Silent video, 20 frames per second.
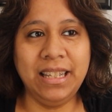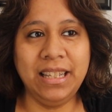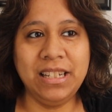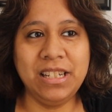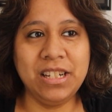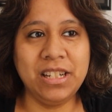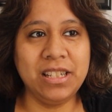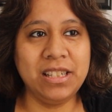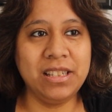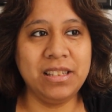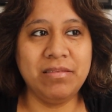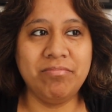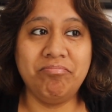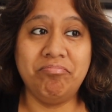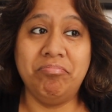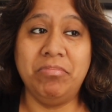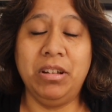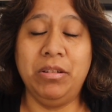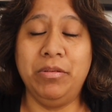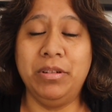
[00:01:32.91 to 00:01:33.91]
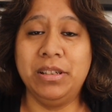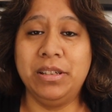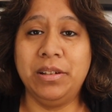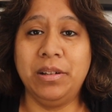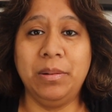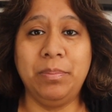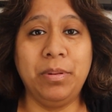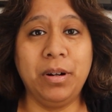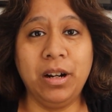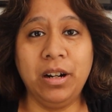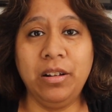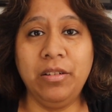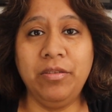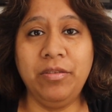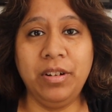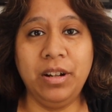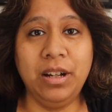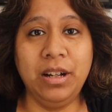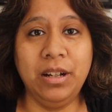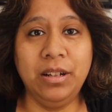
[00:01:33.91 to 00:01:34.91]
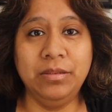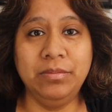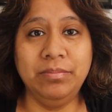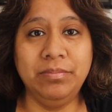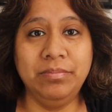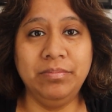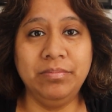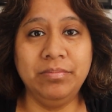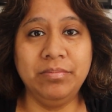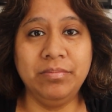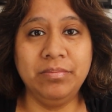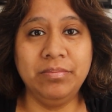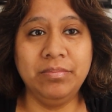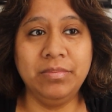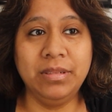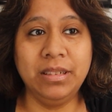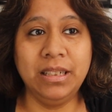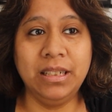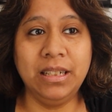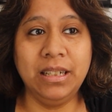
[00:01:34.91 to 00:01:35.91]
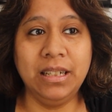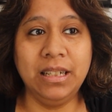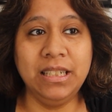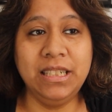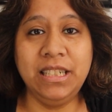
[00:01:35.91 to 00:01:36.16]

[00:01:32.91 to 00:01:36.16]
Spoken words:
It was a part of a